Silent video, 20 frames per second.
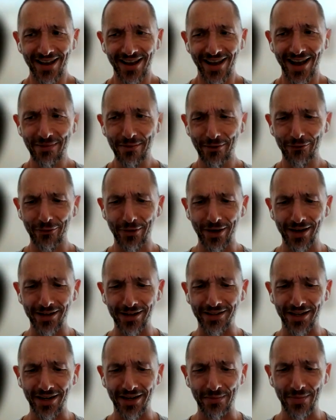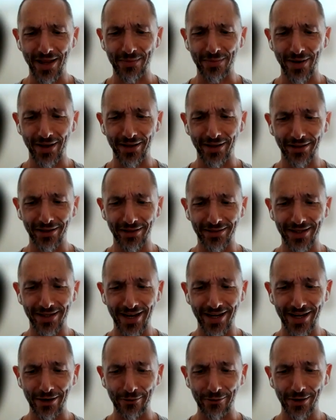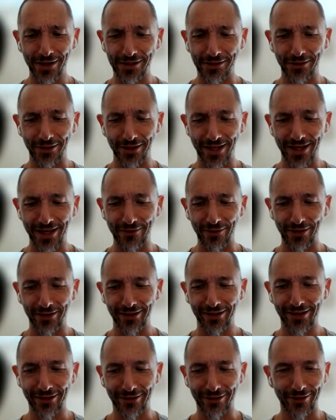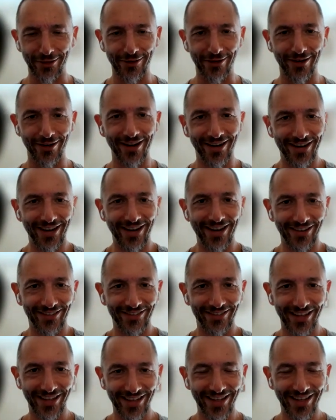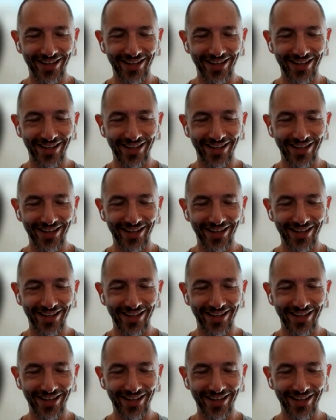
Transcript: I'm afraid it's going to make my little tiny wrist look even littler, like